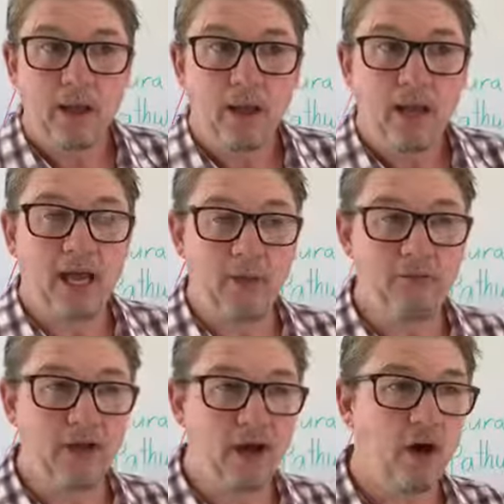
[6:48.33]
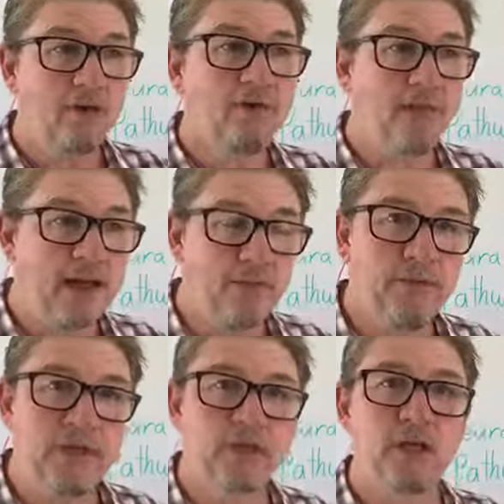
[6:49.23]
However, I found
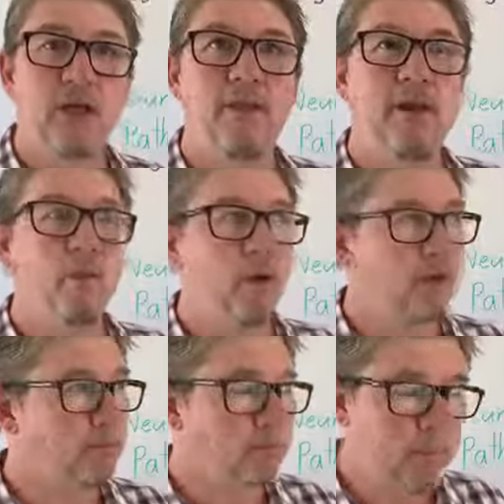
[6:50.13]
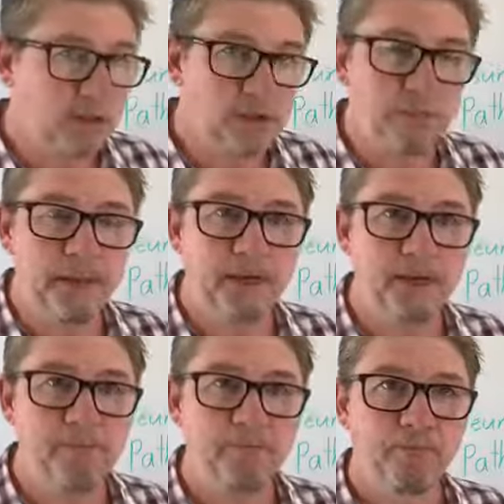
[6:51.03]
things that worked much
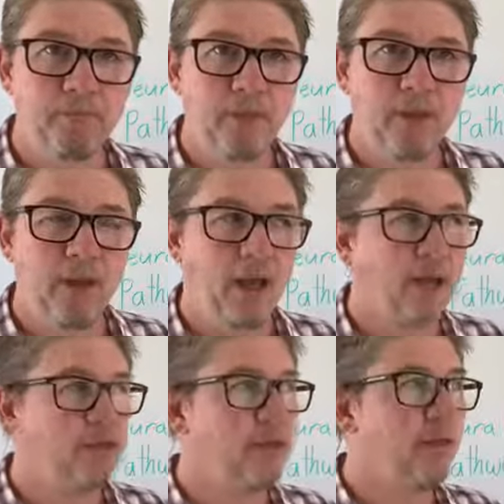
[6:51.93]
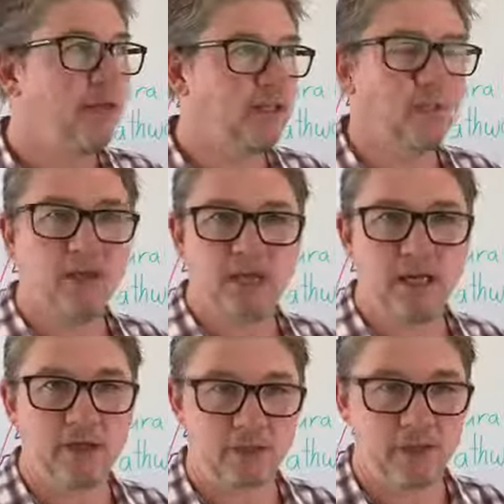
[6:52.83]
better, and so that's what I
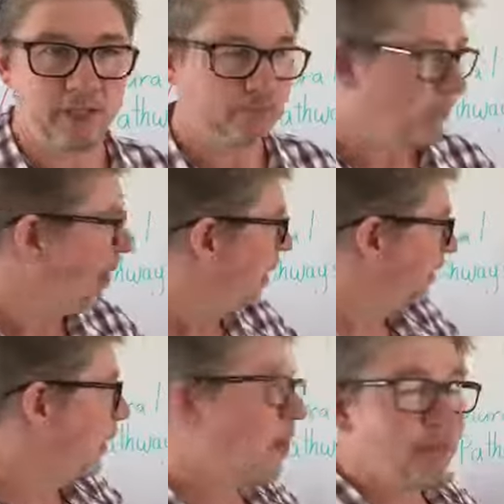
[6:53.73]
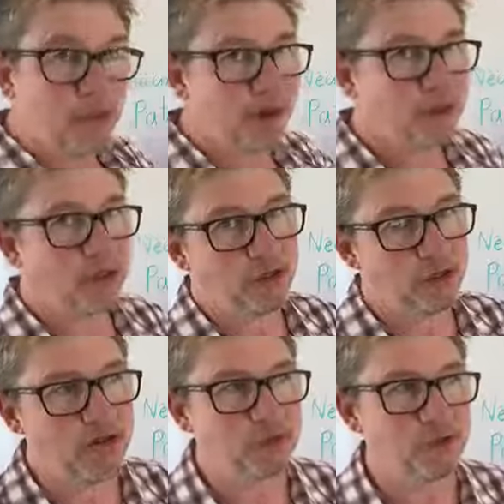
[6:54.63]
started doing. Now, I thought I was going to
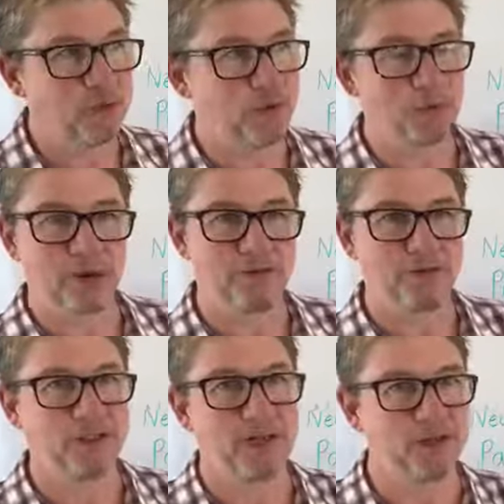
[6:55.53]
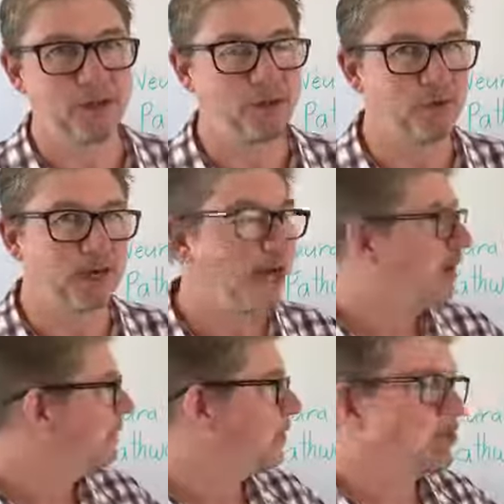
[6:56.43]
change the world when I first started tutoring
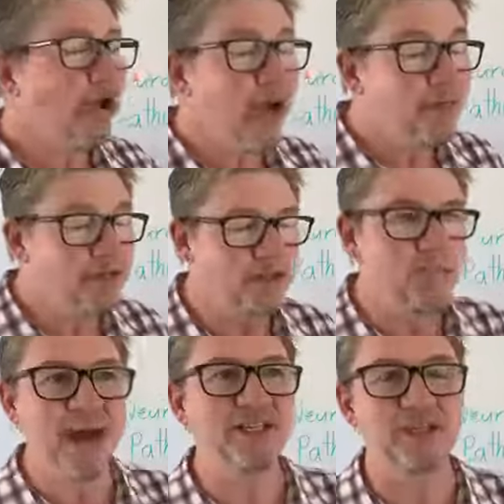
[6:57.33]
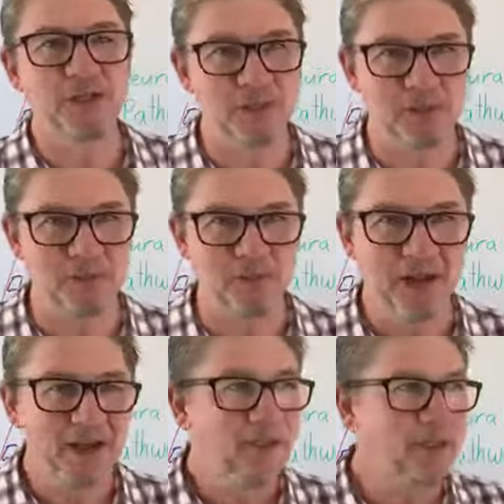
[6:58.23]
because I had this amazing system
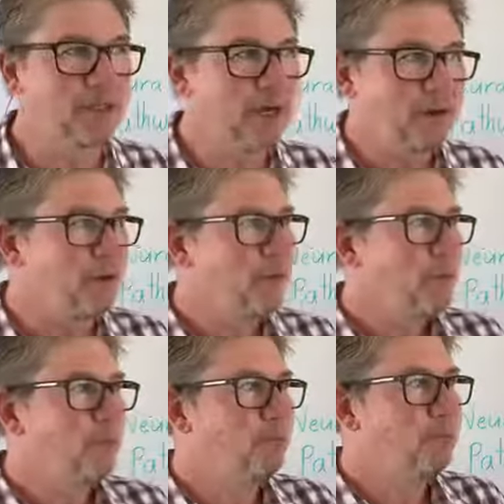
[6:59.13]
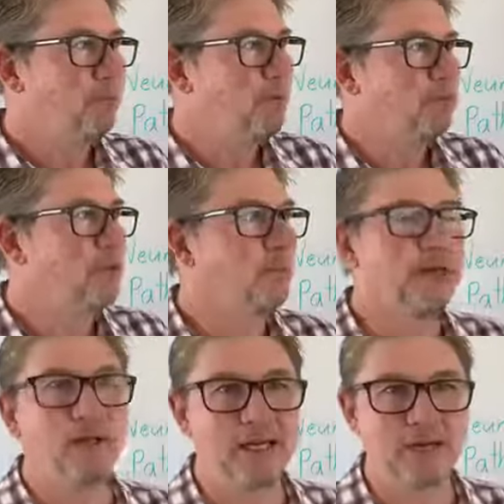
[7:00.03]
that was it was the
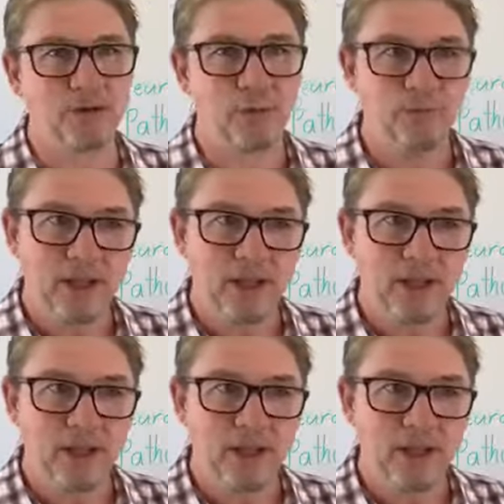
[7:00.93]
be-all and end-all.